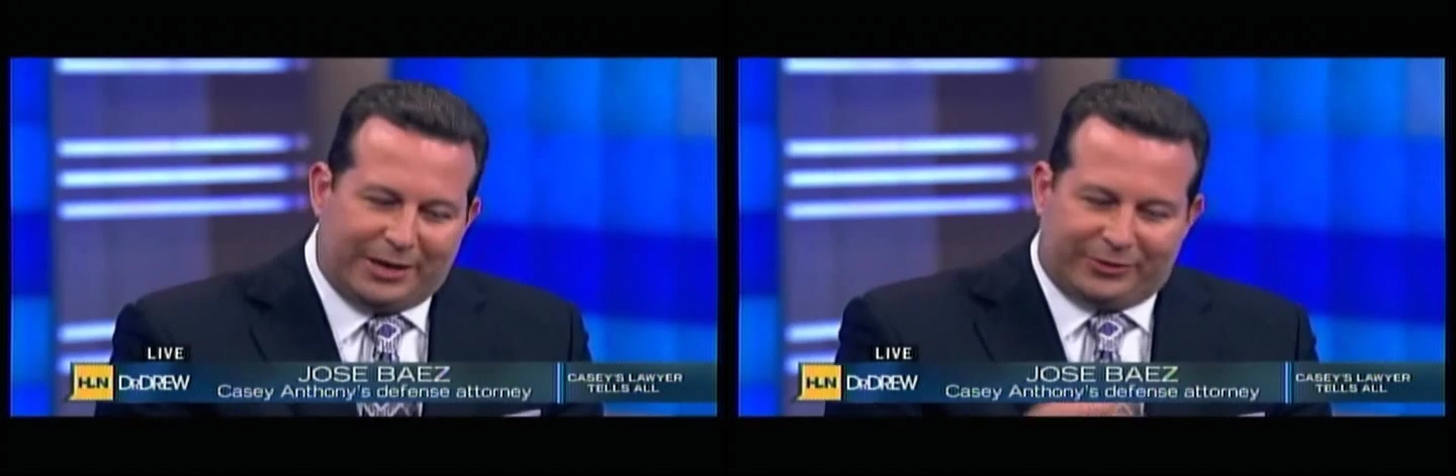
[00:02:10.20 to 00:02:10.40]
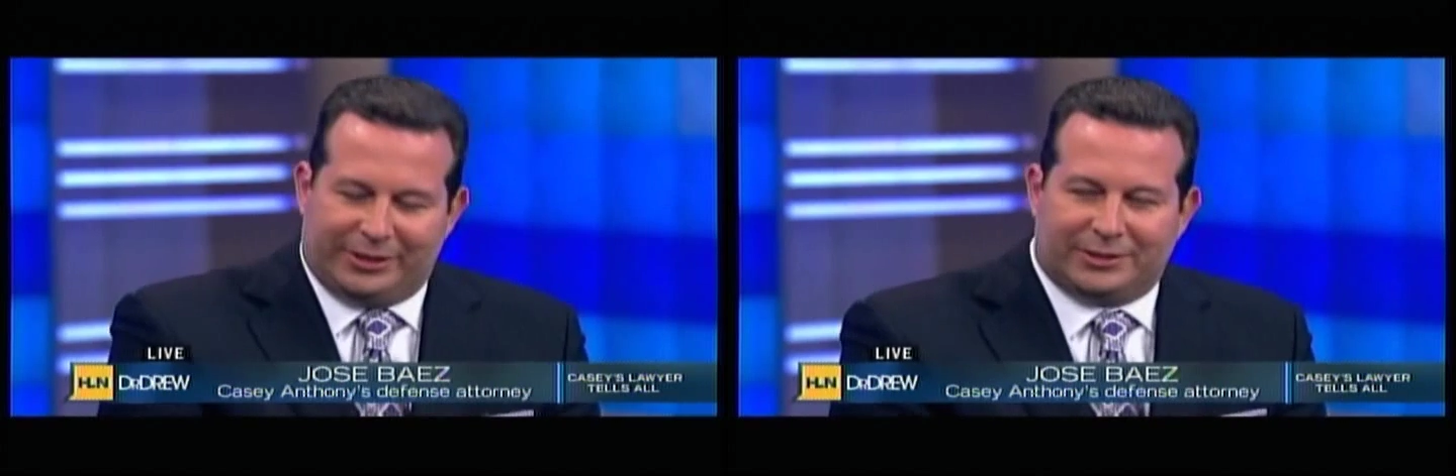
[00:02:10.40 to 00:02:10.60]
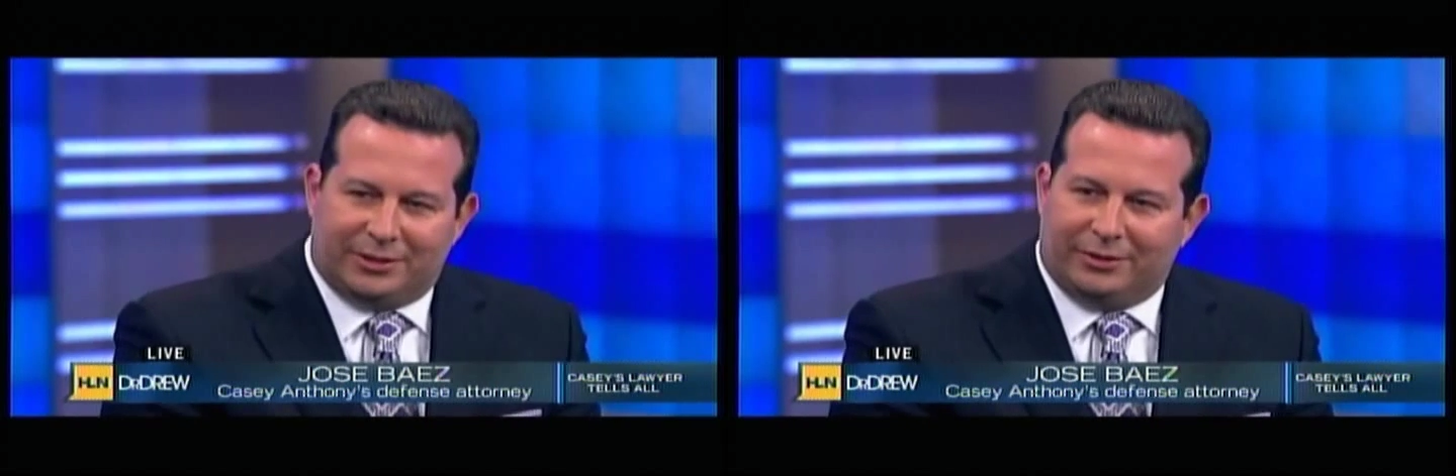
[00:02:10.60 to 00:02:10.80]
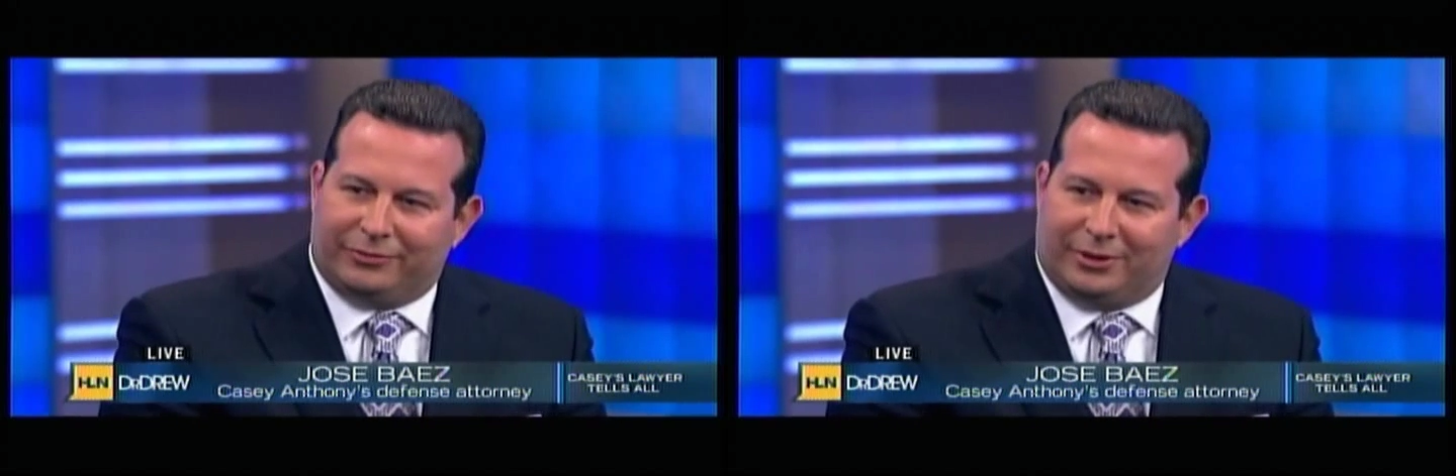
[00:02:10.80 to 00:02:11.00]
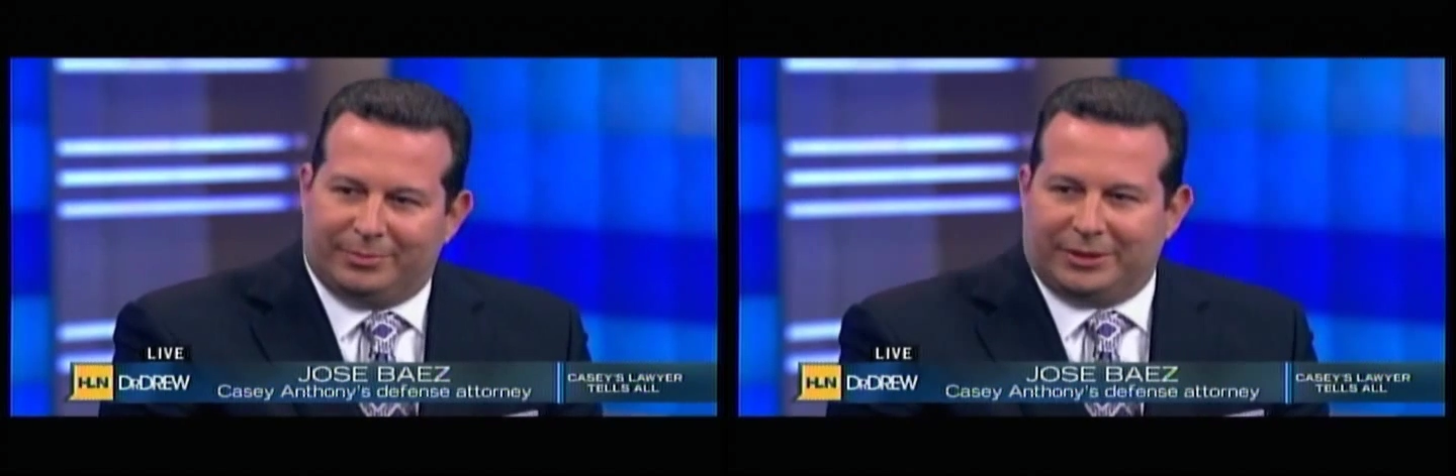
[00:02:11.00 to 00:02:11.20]
going to have to get
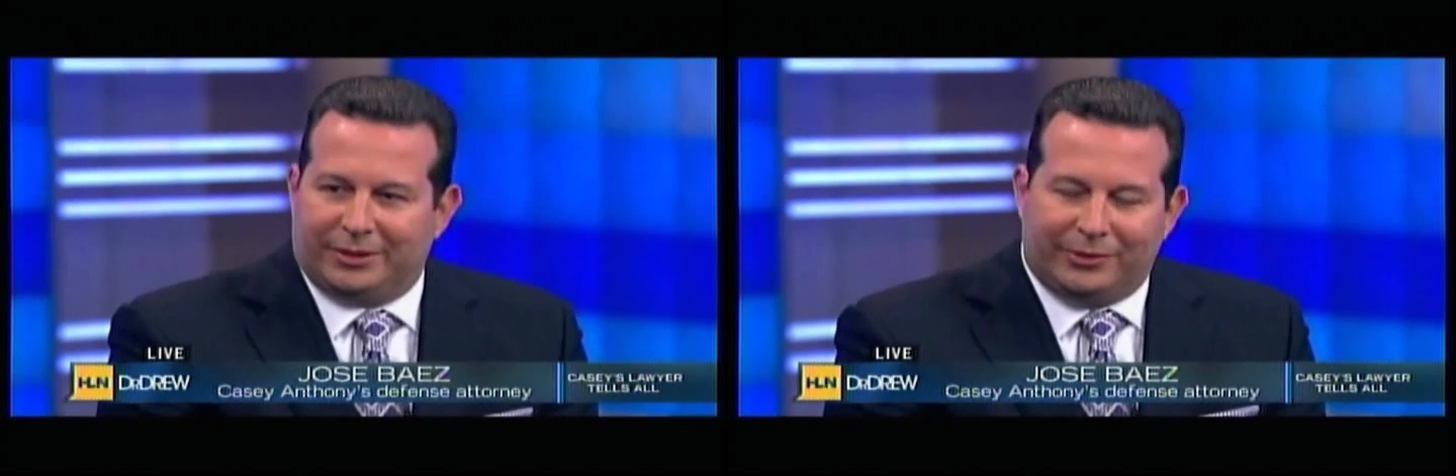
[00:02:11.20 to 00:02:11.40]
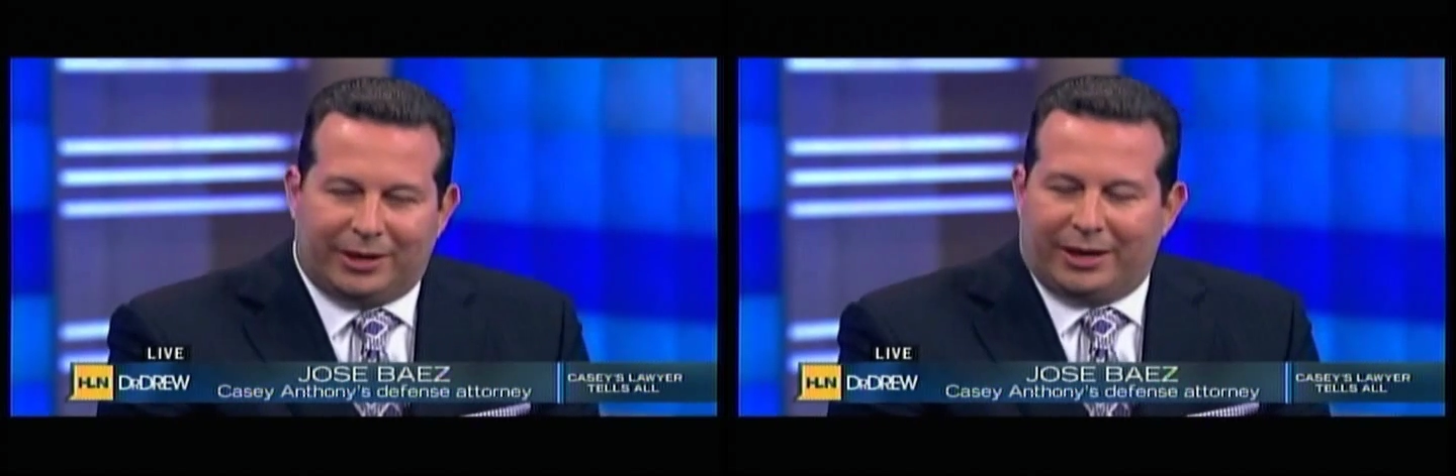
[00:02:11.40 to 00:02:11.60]
tough on me. Well,